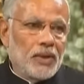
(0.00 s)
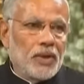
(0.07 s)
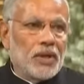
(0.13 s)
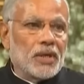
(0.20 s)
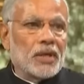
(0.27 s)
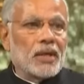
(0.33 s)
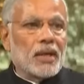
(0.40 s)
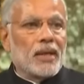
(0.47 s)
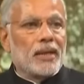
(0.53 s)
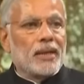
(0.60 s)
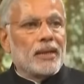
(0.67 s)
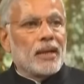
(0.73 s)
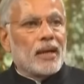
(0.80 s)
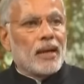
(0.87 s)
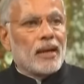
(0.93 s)
Digital
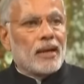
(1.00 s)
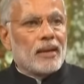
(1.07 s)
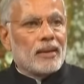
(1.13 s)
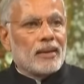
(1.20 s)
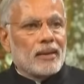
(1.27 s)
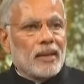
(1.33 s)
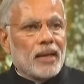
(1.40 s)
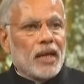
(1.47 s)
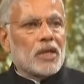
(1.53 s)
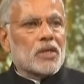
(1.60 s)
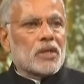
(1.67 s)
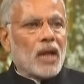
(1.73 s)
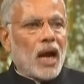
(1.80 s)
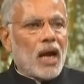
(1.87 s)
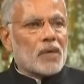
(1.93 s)
India
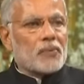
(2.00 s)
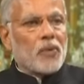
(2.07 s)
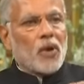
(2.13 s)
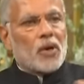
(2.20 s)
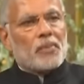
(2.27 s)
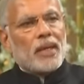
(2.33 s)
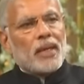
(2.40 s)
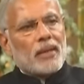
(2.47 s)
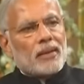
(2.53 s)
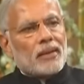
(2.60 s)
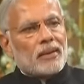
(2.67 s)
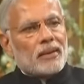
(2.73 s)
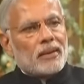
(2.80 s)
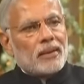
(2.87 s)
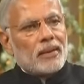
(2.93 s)
is
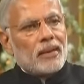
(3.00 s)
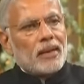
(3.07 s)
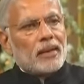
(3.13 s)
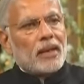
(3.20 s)
transforming